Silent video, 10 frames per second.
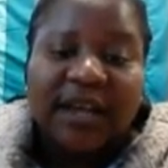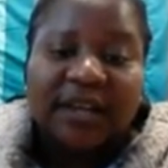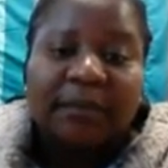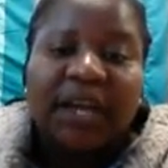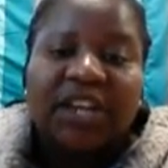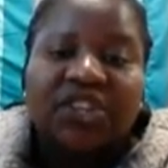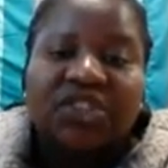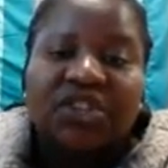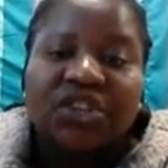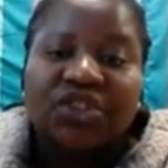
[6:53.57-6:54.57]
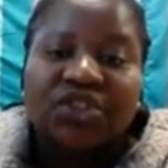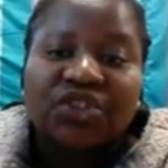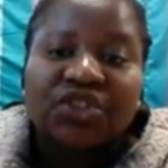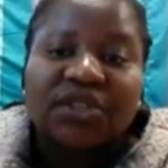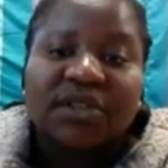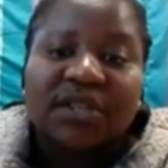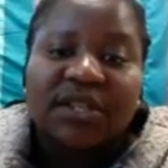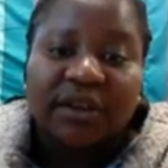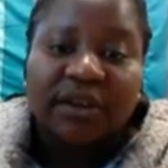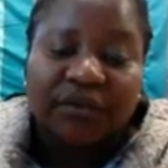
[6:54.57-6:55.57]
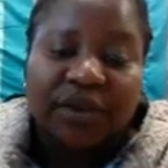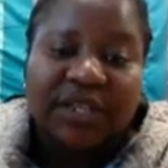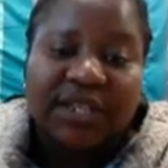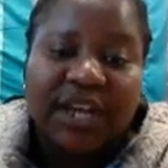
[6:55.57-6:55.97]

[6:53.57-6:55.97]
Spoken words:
animation is just the different